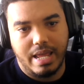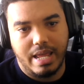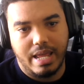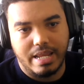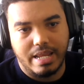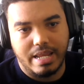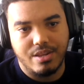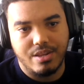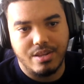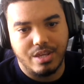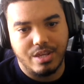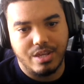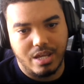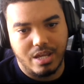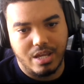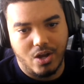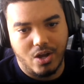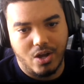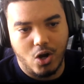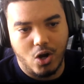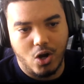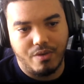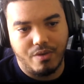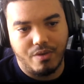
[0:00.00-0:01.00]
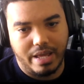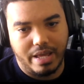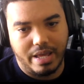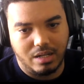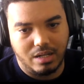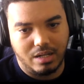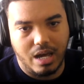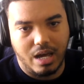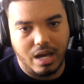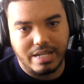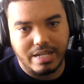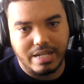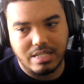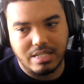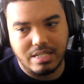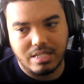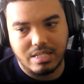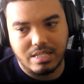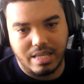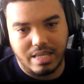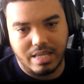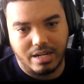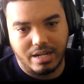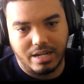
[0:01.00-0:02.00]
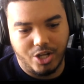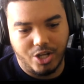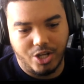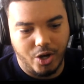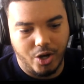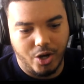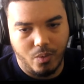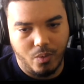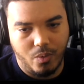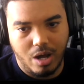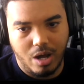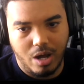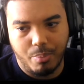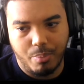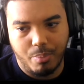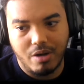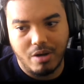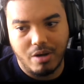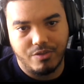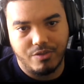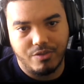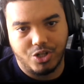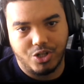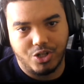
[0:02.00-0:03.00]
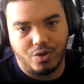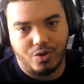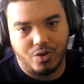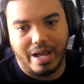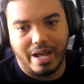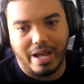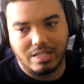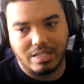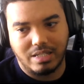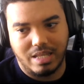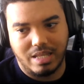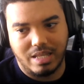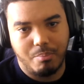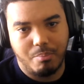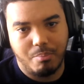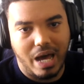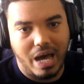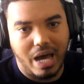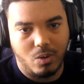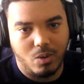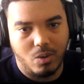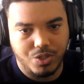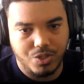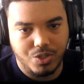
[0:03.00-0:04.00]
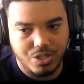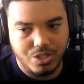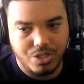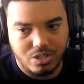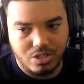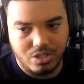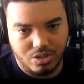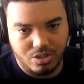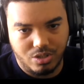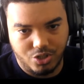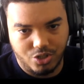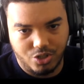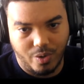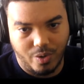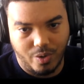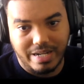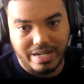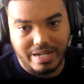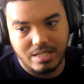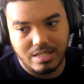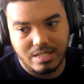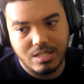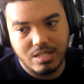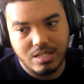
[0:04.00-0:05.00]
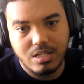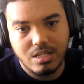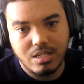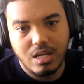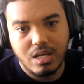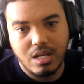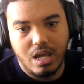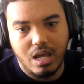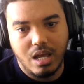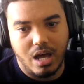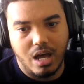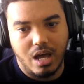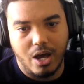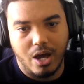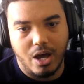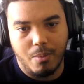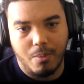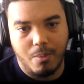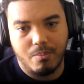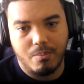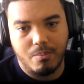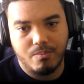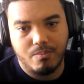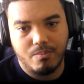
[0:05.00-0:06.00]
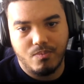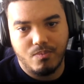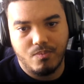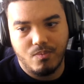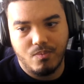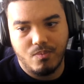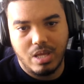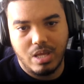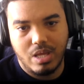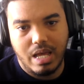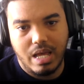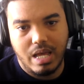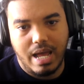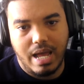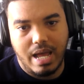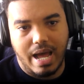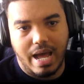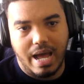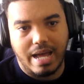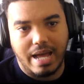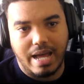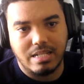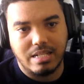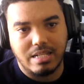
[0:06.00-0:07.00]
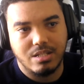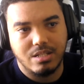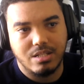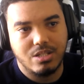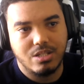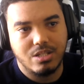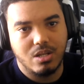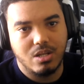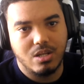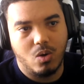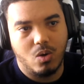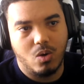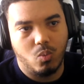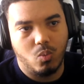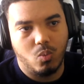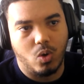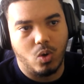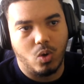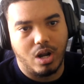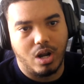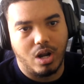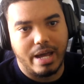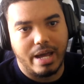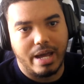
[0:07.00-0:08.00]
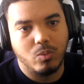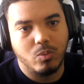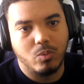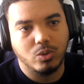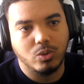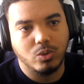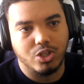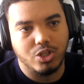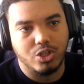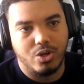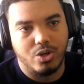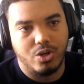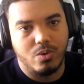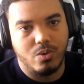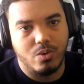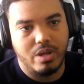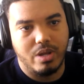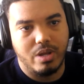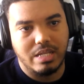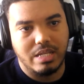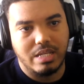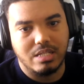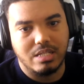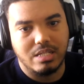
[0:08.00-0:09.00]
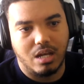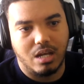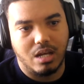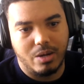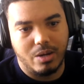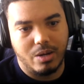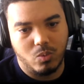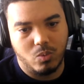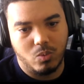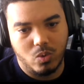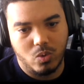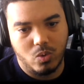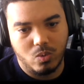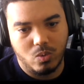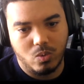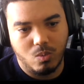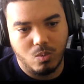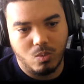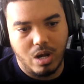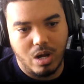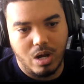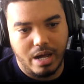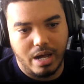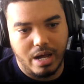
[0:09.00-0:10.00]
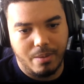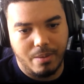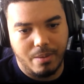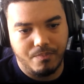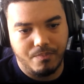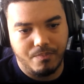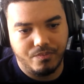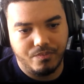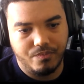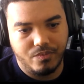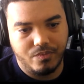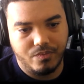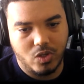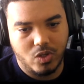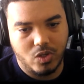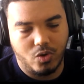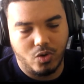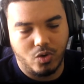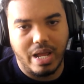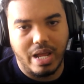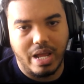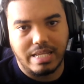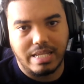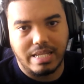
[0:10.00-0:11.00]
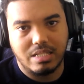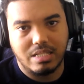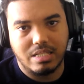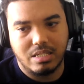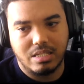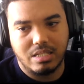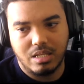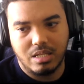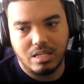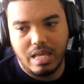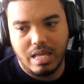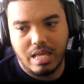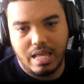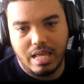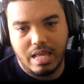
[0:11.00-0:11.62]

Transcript: in the overhead lines that go above the tracks that powers the trains. Um, and what I will do is I will create